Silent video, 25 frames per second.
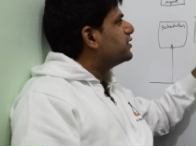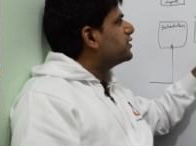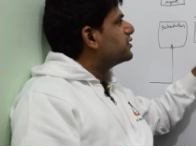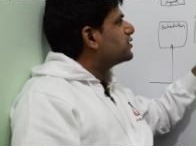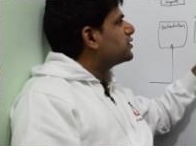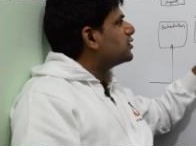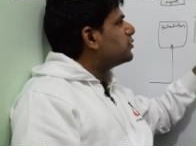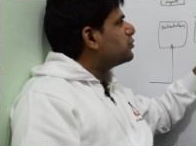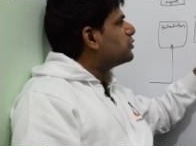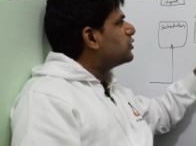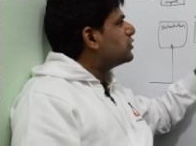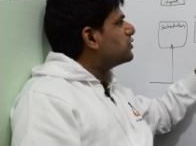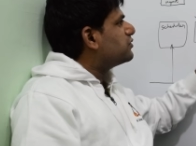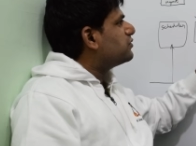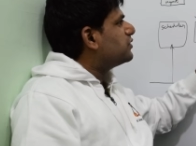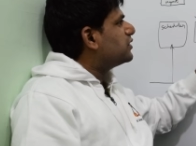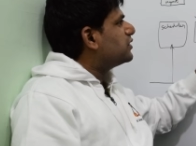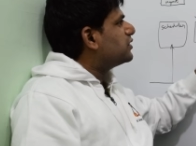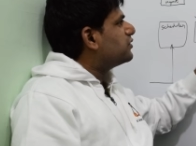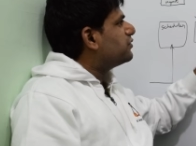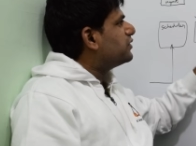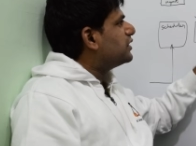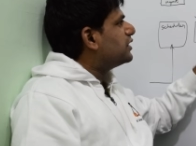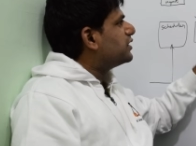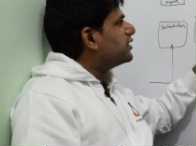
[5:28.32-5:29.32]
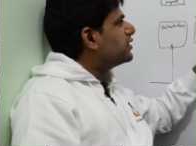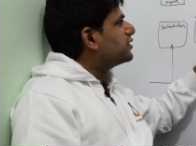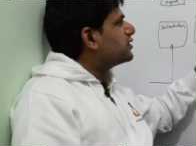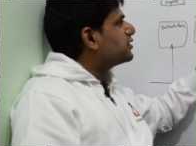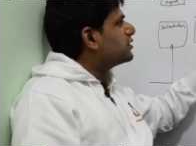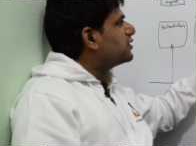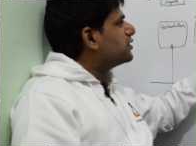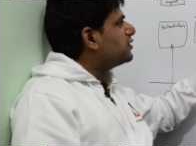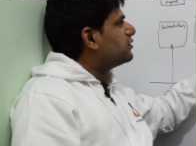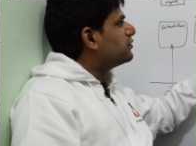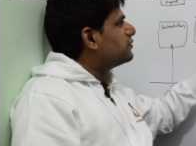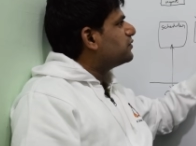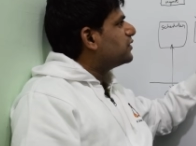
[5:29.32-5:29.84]
support for
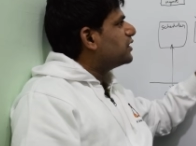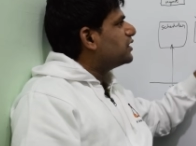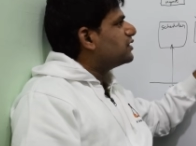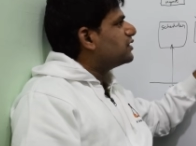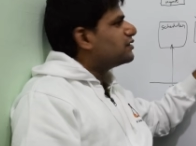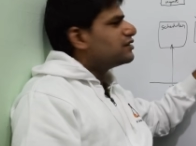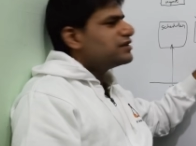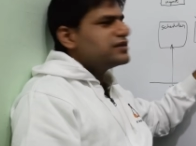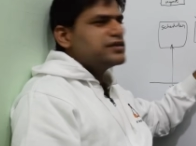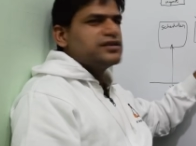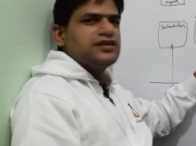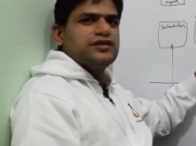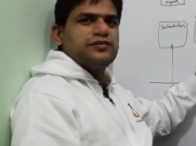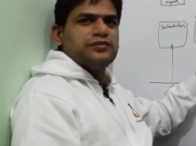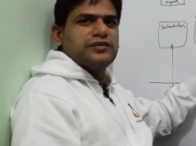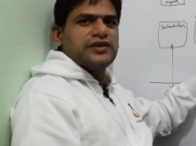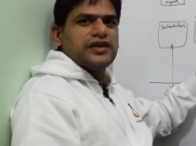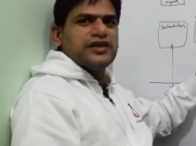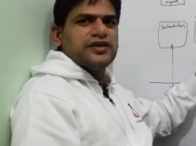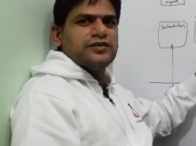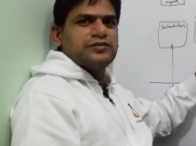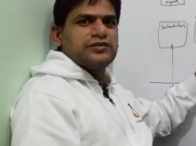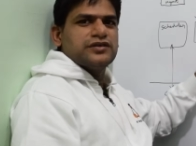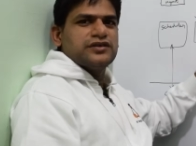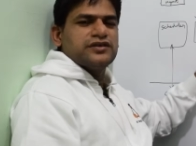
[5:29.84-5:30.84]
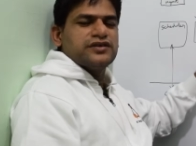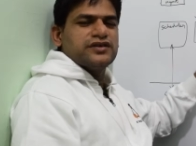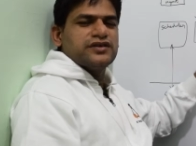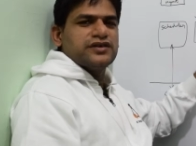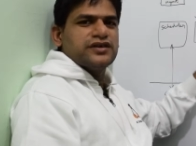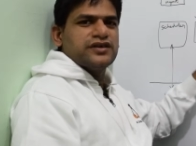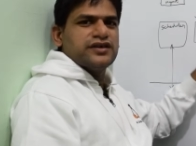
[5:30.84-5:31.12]
various file system types.